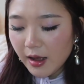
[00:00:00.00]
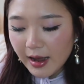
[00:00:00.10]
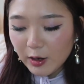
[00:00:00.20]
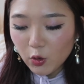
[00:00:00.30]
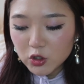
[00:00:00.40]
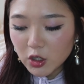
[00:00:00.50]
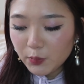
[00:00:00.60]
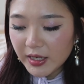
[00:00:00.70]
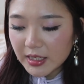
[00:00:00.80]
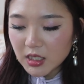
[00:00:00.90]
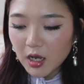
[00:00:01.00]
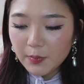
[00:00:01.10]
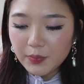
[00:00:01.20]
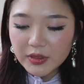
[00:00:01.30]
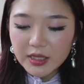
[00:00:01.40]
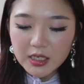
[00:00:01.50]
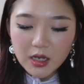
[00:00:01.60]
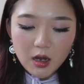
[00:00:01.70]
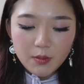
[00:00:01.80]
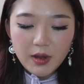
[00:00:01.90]
I also picked up the
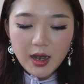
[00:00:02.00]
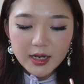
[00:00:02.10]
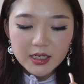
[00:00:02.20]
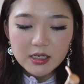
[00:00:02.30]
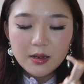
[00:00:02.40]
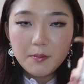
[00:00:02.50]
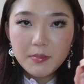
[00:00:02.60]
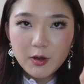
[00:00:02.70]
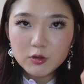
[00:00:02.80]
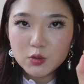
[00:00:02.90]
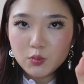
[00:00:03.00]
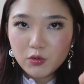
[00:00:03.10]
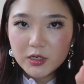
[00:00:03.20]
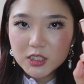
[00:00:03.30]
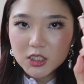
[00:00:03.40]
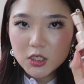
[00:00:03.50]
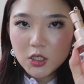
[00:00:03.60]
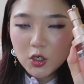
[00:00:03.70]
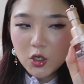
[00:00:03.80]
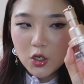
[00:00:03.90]
Honey Melt Moist
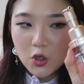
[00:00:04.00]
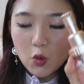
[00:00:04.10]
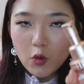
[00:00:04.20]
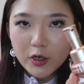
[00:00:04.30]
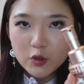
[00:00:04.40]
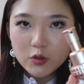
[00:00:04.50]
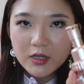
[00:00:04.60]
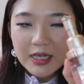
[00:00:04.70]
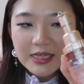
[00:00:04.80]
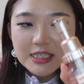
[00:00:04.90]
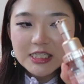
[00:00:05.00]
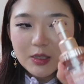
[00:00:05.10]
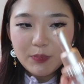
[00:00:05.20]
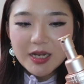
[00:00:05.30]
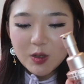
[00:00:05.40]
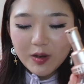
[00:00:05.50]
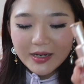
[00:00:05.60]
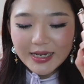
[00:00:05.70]
Oil. This is the pink one.